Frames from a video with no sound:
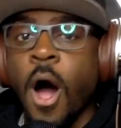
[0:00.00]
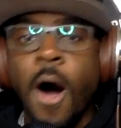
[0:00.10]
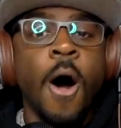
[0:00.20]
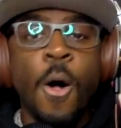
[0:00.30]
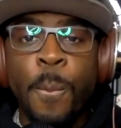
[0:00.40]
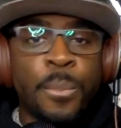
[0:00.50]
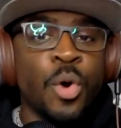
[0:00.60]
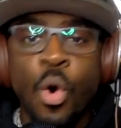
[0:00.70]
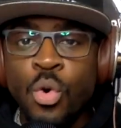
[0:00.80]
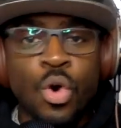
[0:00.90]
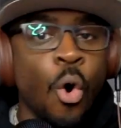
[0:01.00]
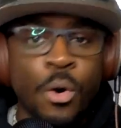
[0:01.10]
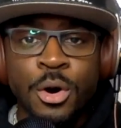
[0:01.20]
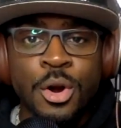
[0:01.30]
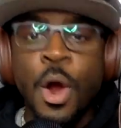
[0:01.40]
All-pro
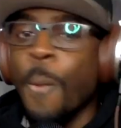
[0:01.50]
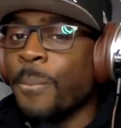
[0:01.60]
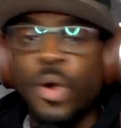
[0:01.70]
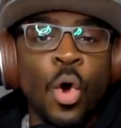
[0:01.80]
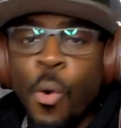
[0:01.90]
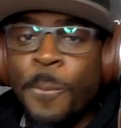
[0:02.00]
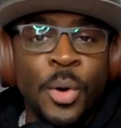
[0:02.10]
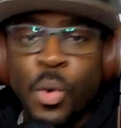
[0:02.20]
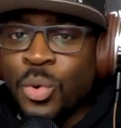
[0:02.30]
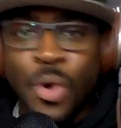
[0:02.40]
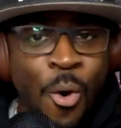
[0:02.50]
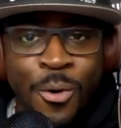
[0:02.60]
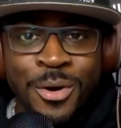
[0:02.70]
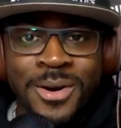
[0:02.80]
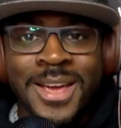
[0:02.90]
corner, Pro Bowl
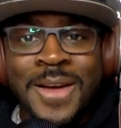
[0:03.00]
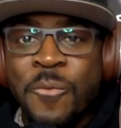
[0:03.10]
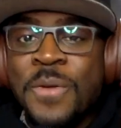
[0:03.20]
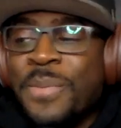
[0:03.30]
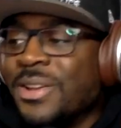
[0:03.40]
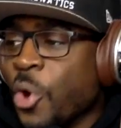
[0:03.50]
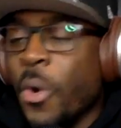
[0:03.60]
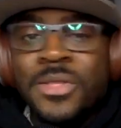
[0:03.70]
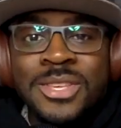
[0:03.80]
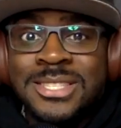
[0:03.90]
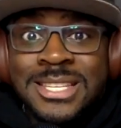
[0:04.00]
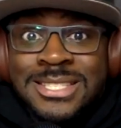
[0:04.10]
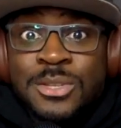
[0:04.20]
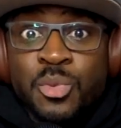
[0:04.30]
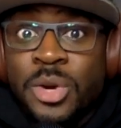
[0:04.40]
corner. We've been knowing this
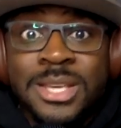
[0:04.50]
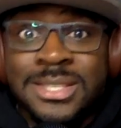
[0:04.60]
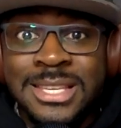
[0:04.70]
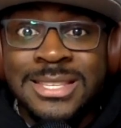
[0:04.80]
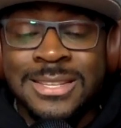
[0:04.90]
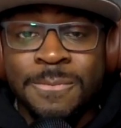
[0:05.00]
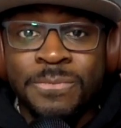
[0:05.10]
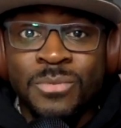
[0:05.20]
since the rookie season.